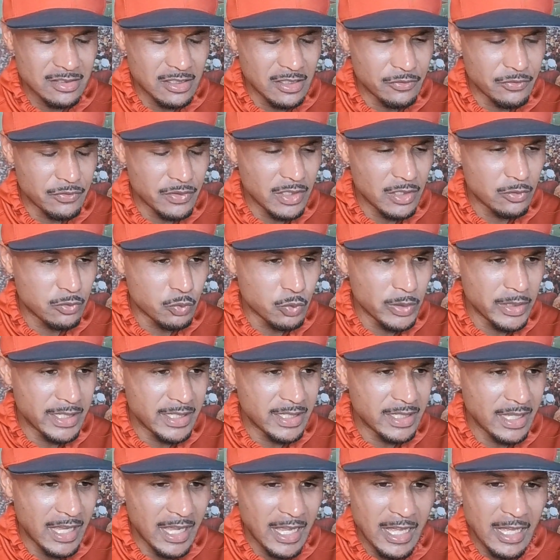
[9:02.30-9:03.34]
is if, if
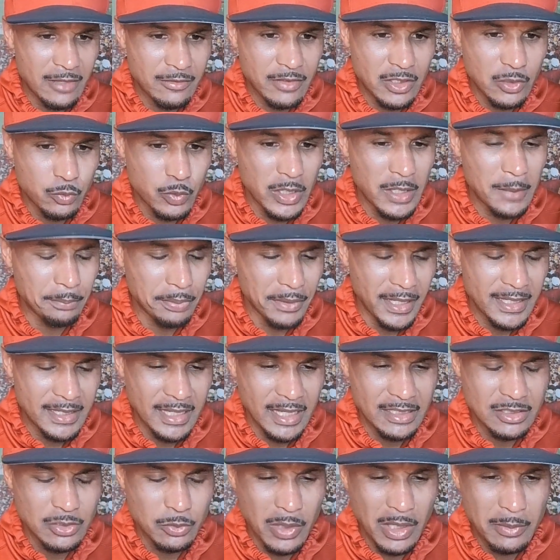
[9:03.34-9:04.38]
we have if we
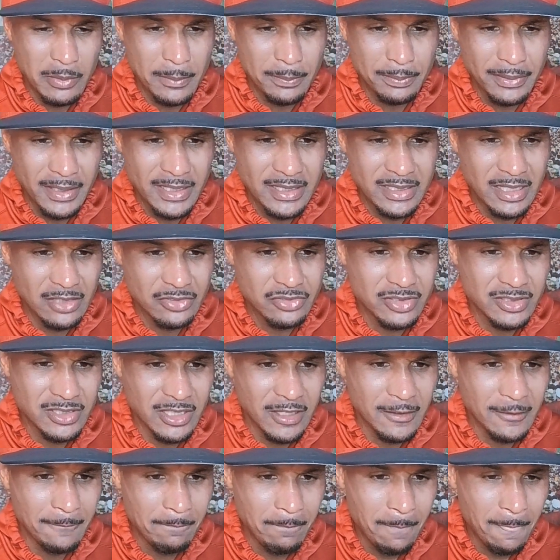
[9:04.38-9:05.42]
play like the way we played
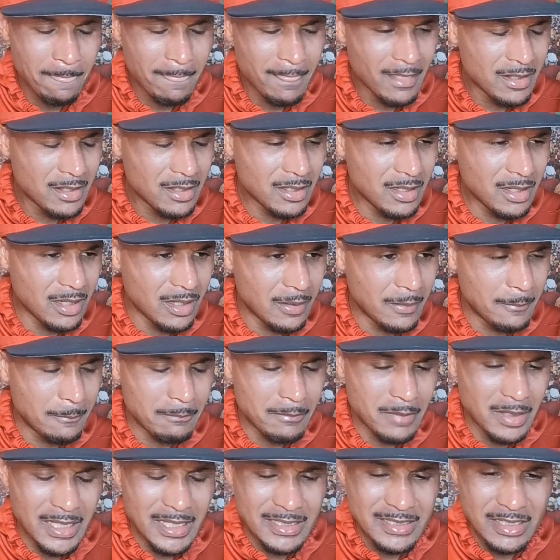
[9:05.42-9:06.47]
yesterday
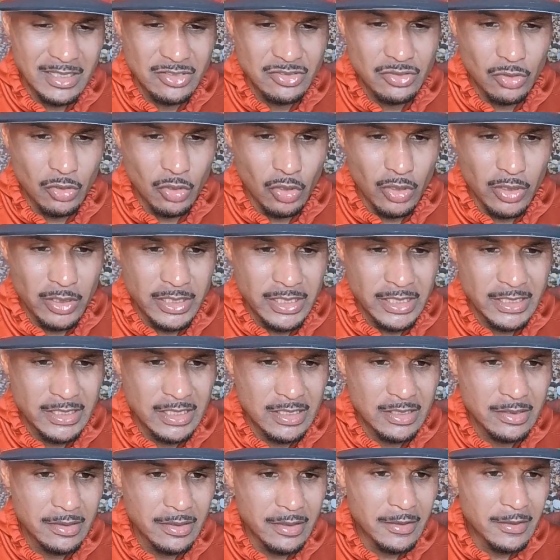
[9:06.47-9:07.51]
um, against
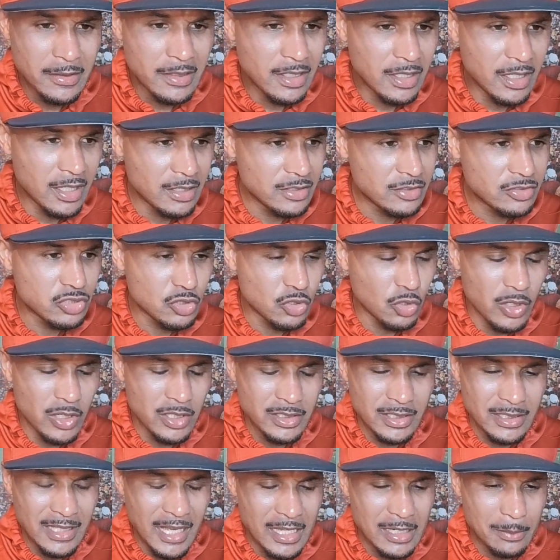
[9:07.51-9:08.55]
Oregon, uh,
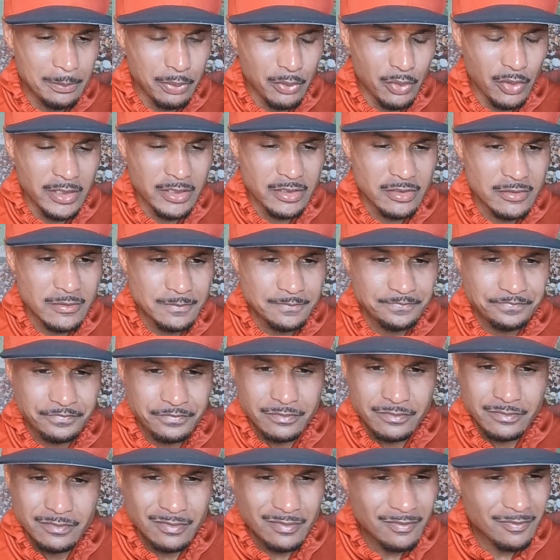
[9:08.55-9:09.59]
scoring a lot of points,
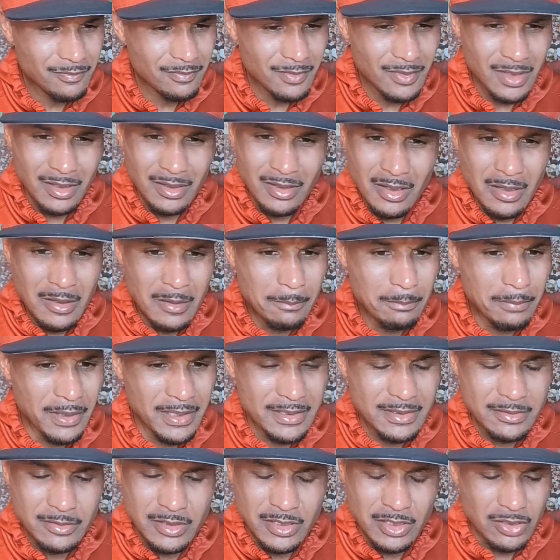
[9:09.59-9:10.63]

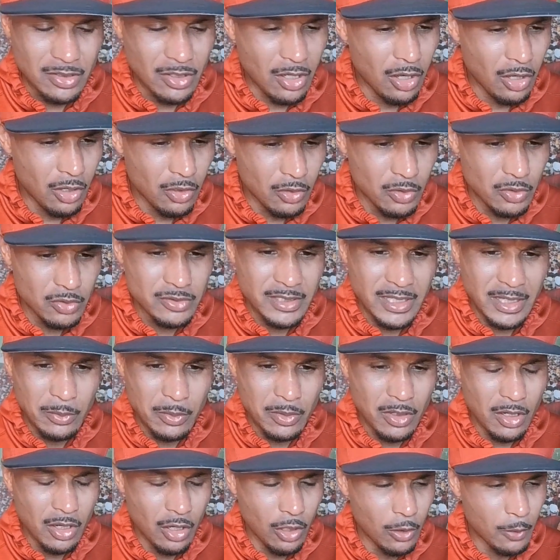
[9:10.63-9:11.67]
but the holes
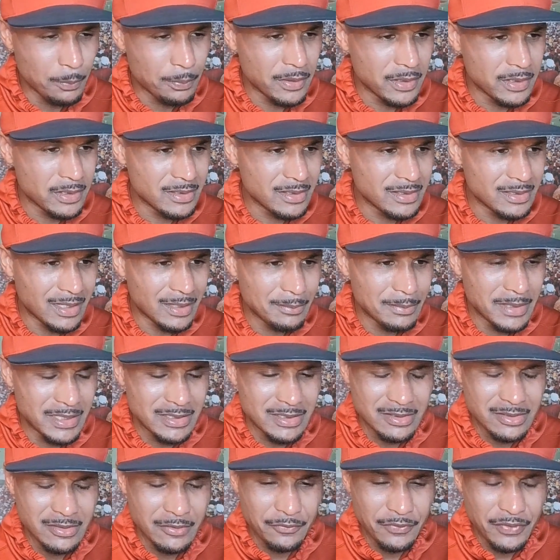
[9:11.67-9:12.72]
that were open, I
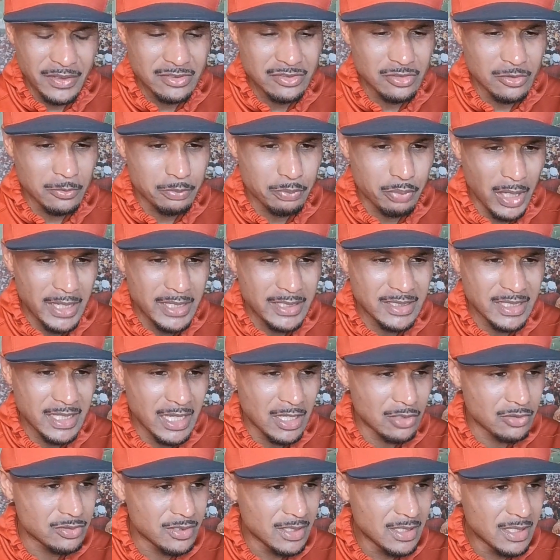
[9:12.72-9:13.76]
mean, the defensive
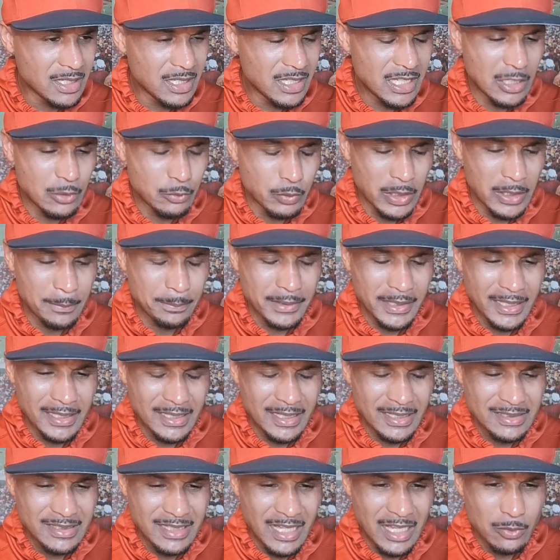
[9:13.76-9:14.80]
breakdowns, if we
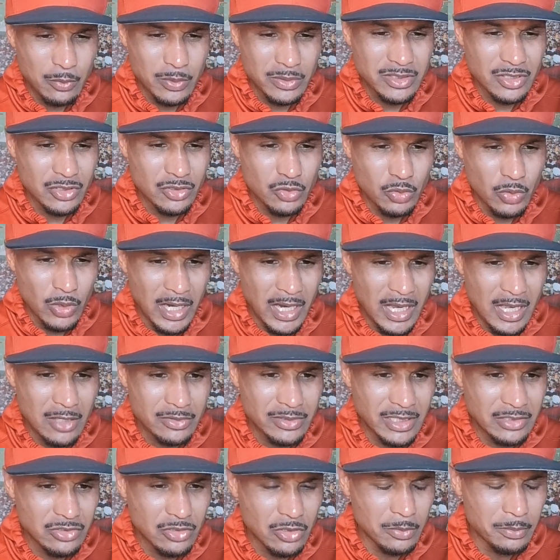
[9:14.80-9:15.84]
play like that with the
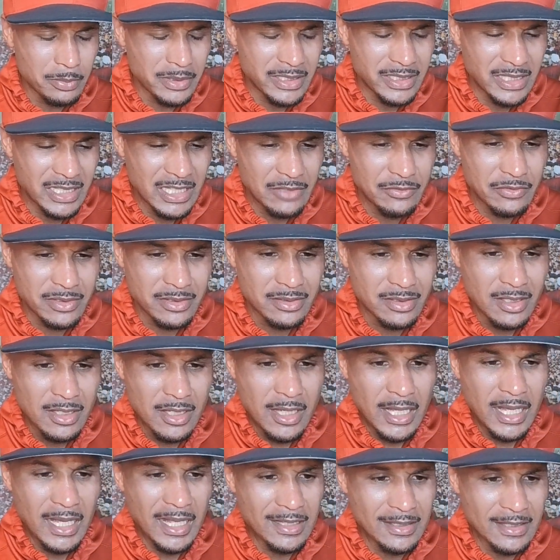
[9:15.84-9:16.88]
crowd, that's going to be even
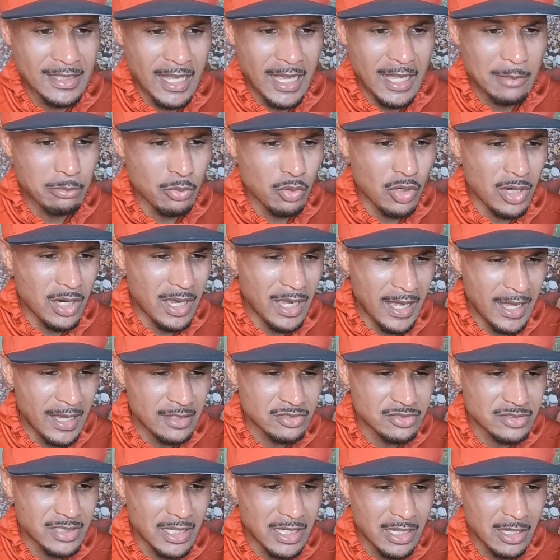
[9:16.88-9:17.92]
a lot more
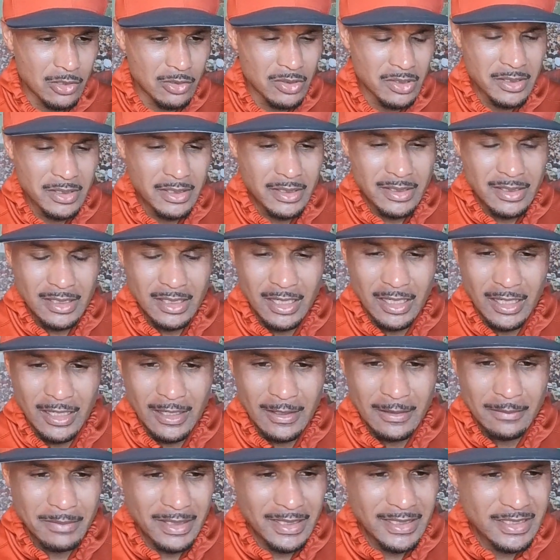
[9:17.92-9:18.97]
hostile
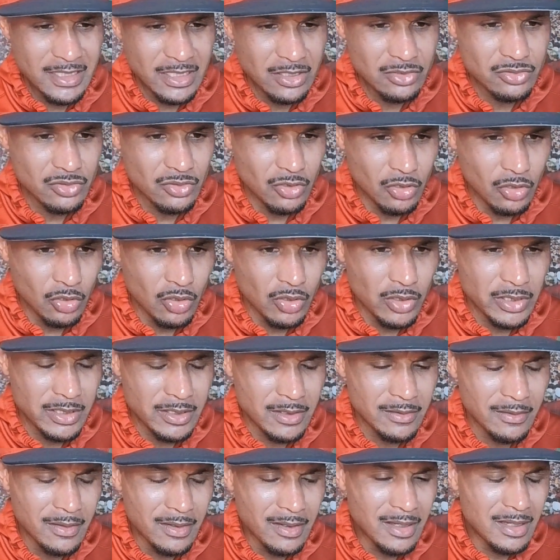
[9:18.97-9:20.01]
um, against
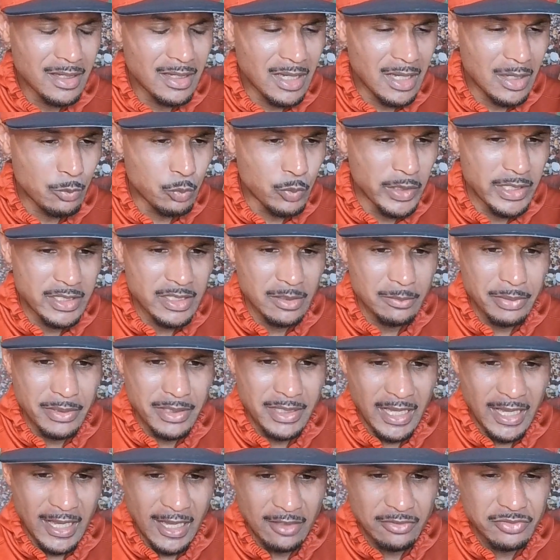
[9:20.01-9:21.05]
Oregon. We can
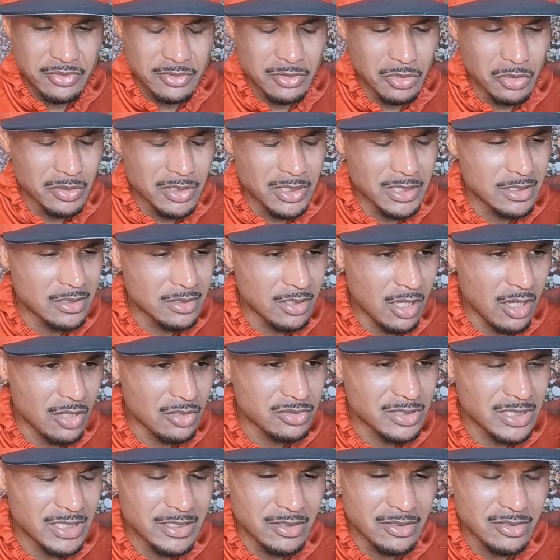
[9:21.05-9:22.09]
be absolutely
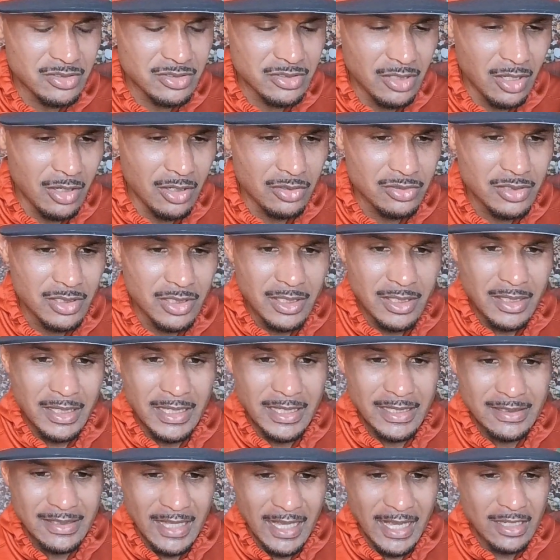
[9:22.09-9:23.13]
lost in the sauce.
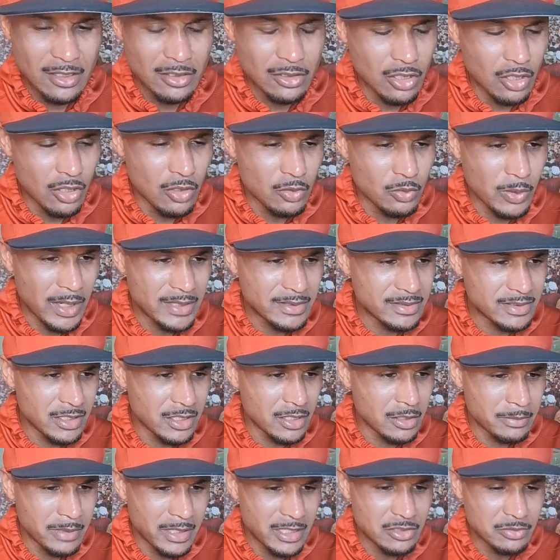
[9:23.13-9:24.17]
And that alone right
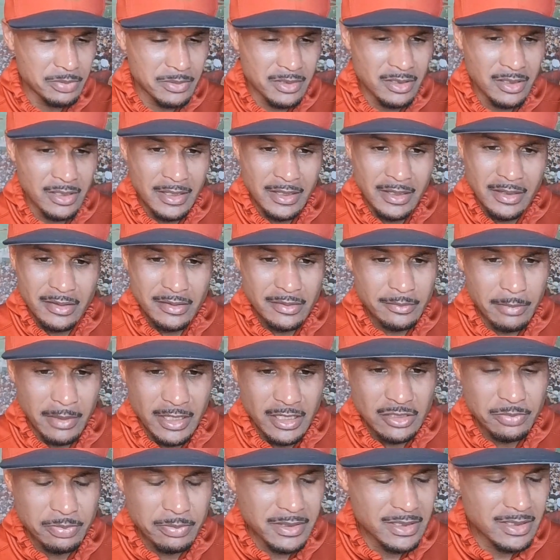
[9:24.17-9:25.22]
there makes me
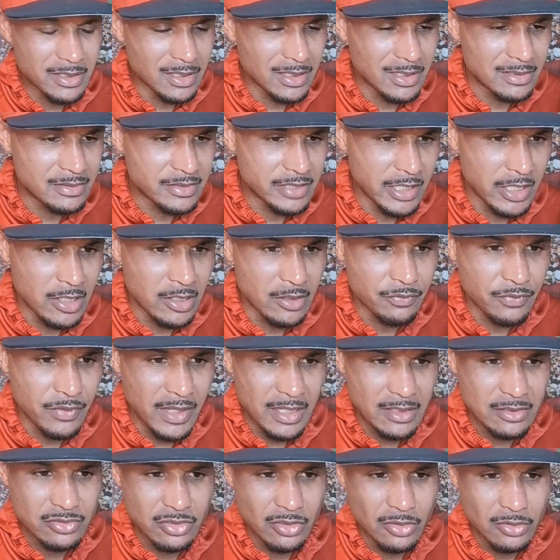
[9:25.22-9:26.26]
makes me uh,
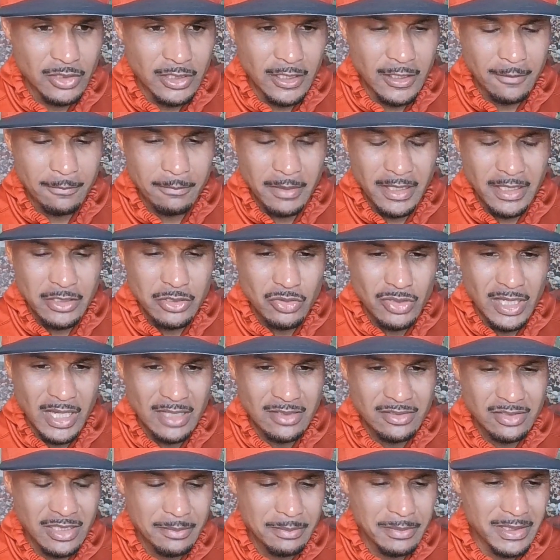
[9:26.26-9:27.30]
terrified. So look, man, you
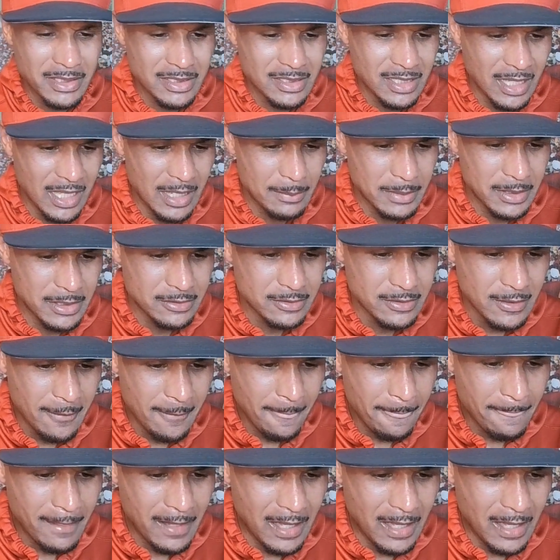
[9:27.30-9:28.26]
guys hit me in the comments.